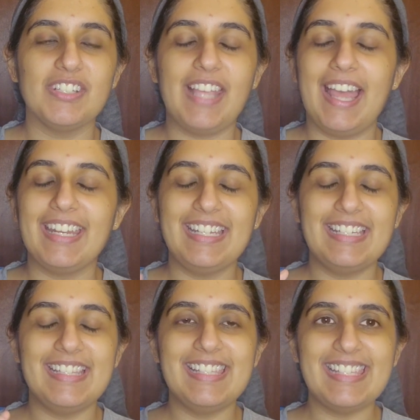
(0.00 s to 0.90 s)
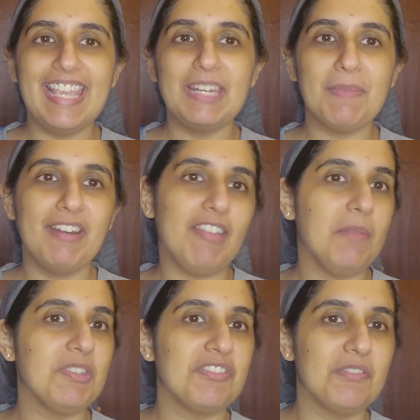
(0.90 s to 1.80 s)
had an insane amount of
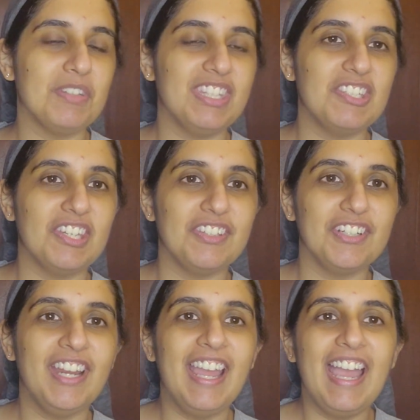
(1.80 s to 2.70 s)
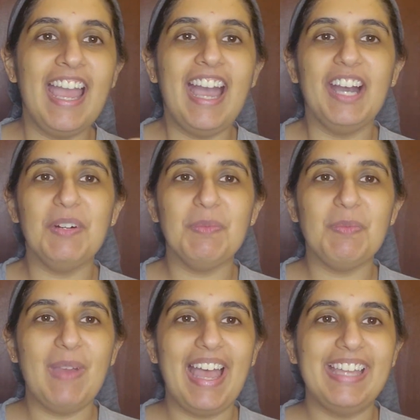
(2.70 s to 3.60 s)
chemistry with each other,
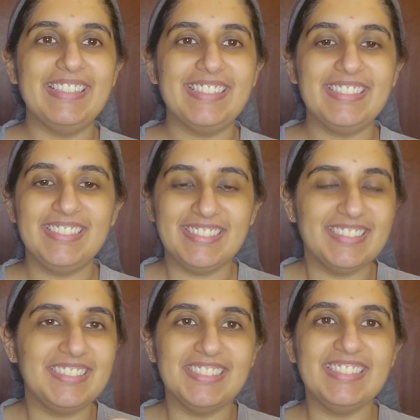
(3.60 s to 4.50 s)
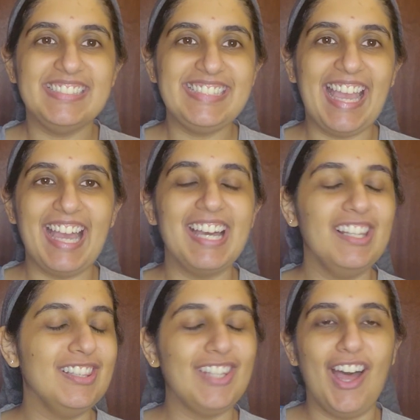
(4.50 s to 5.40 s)
and yeah, a
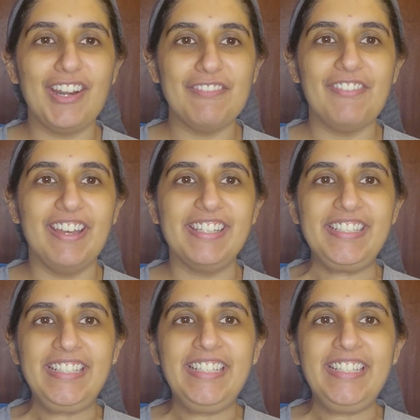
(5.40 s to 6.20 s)
lot of fun.